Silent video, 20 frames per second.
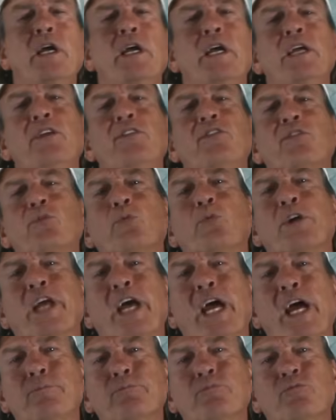He says what
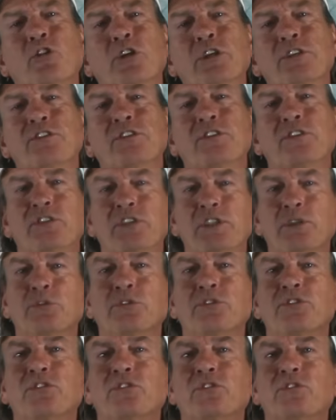happened was he
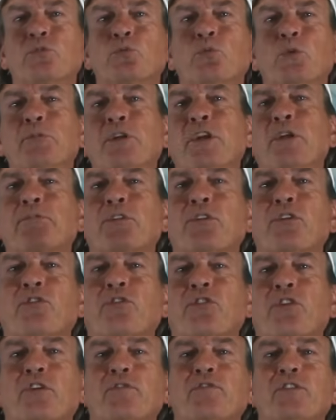was swimming up to the
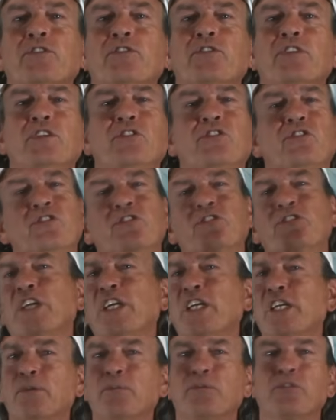surface, and he's just
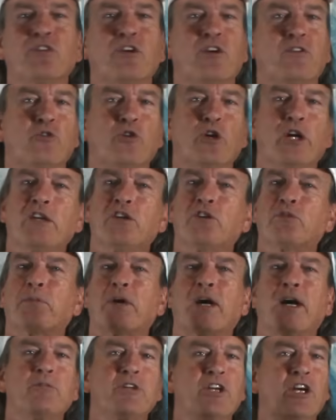thinking to himself, Wade's
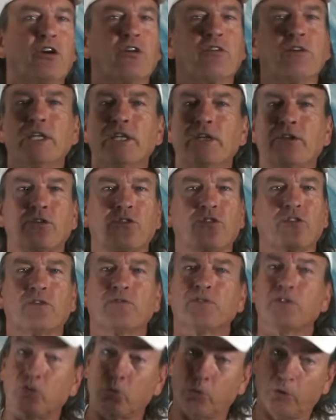probably already at the
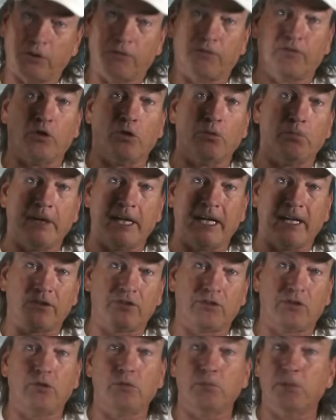surface with a full
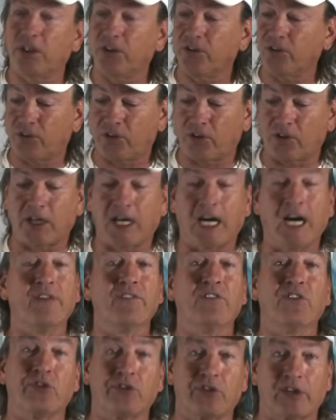bag too, because they're
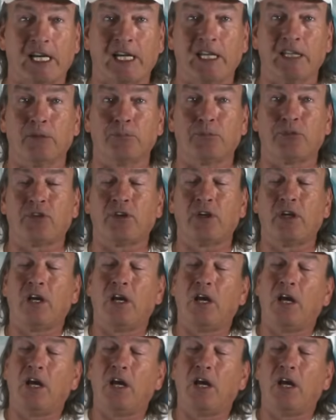on the scallops.